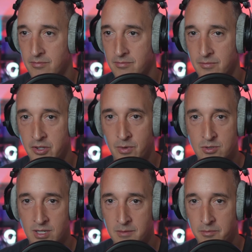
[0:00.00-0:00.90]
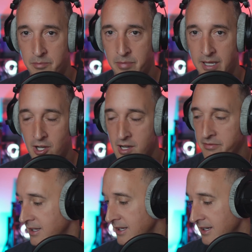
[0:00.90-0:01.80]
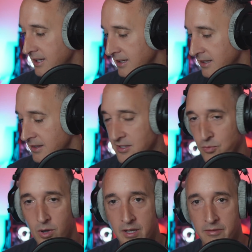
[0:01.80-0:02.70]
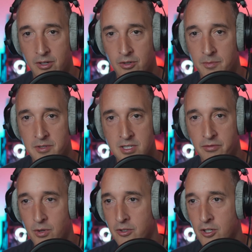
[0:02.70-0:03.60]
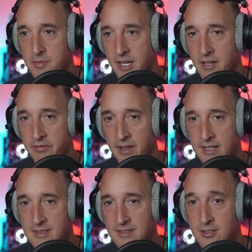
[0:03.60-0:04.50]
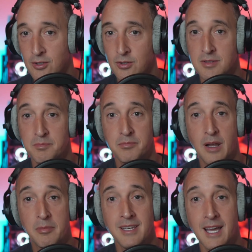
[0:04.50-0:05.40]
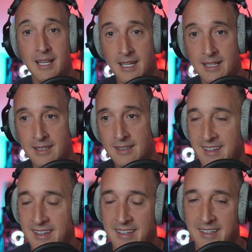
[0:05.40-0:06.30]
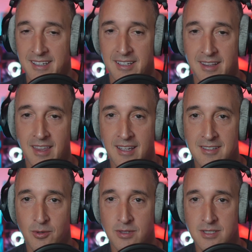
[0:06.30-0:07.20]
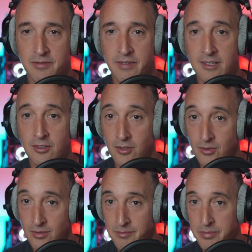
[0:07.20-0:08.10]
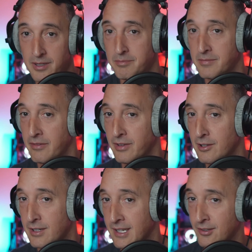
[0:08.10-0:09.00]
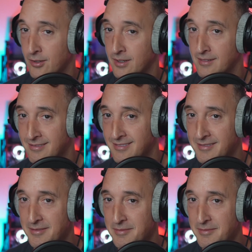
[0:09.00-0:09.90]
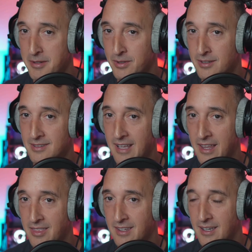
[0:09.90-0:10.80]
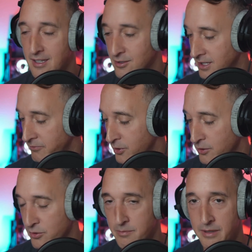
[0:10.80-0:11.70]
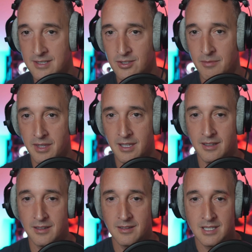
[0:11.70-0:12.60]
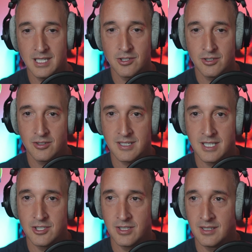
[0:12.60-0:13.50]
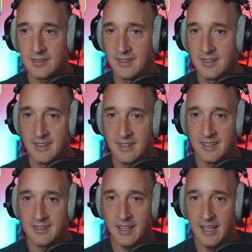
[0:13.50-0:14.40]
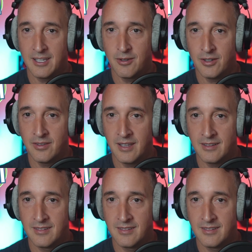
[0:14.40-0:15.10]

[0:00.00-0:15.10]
the rest would get paid off and that's one of the group there's a few other groups that it affects so it's probably not likely uh, that it's going to affect you but definitely look into it maybe yeah. it will i think uh, you said 403b so i'm thinking teacher or teaching is that how you earn that